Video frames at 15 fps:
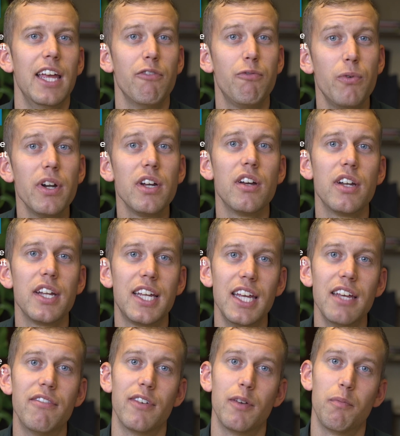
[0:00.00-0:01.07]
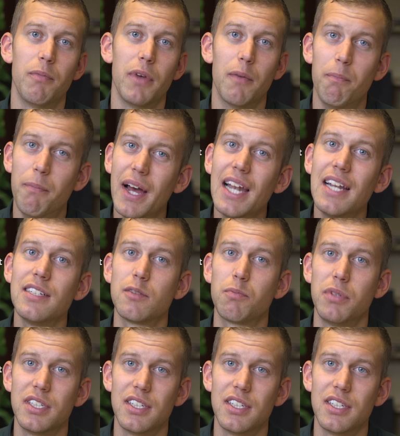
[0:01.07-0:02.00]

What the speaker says: If we're going to give a balanced